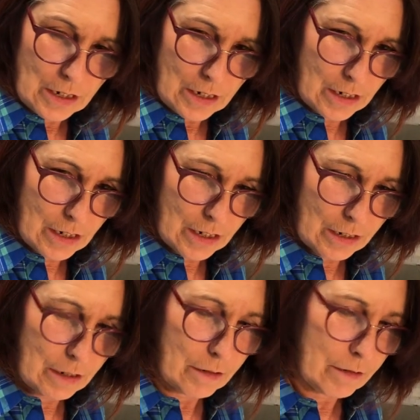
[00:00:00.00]
And
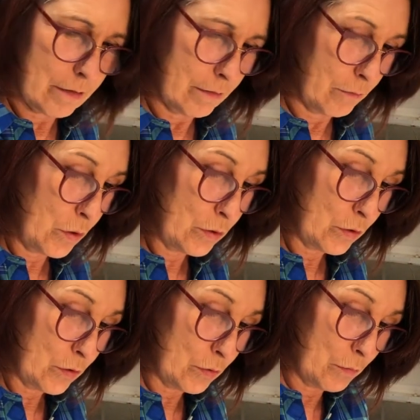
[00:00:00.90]
I'm
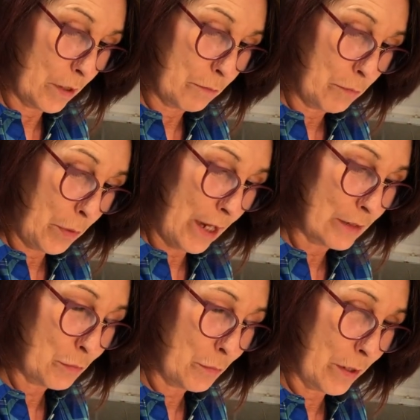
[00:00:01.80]
used to my
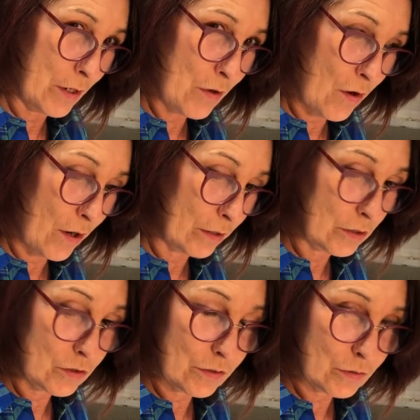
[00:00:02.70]
paints being hard,
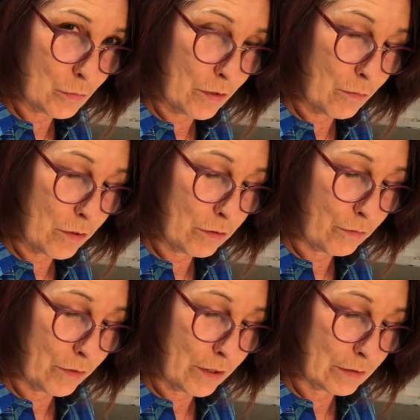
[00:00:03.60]
because that's one of the
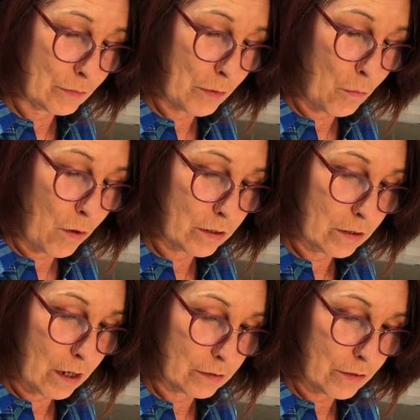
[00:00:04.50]
wonderful things about watercolor.